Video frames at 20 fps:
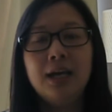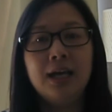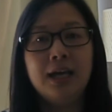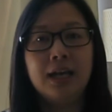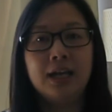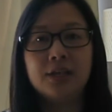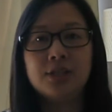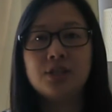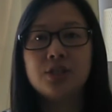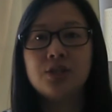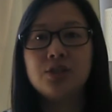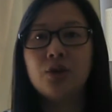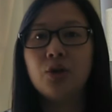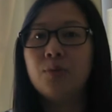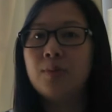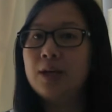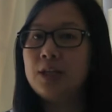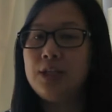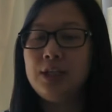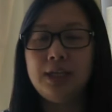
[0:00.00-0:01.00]
it is
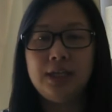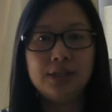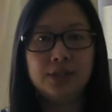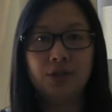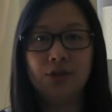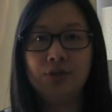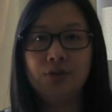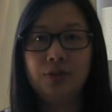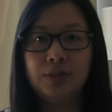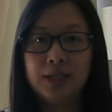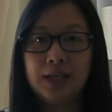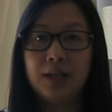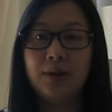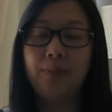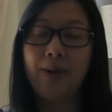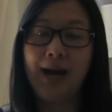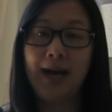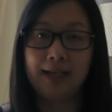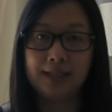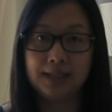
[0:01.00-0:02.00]
so much easier to see the
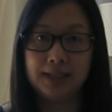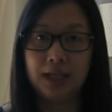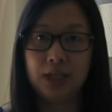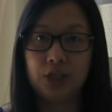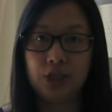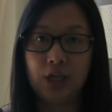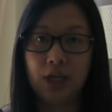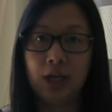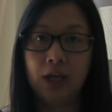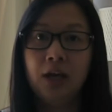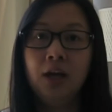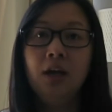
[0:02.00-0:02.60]
back stitching